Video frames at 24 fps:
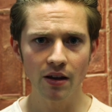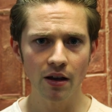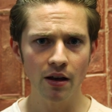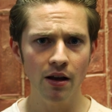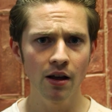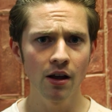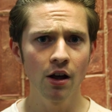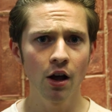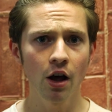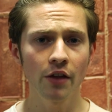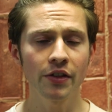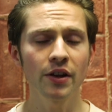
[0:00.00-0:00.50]

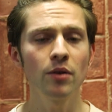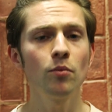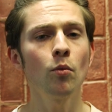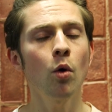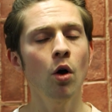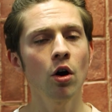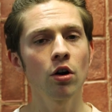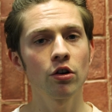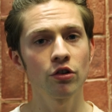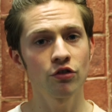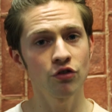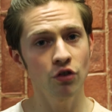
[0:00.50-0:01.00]
I think
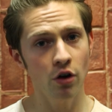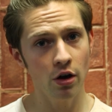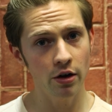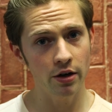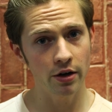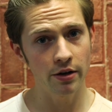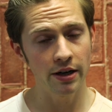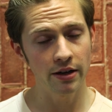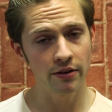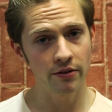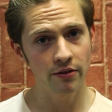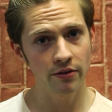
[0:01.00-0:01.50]
Juan
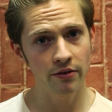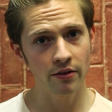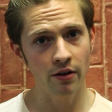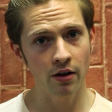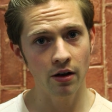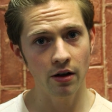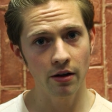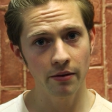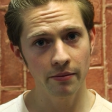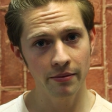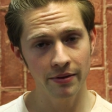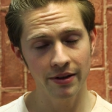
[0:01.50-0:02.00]
Cuadrado needs to start.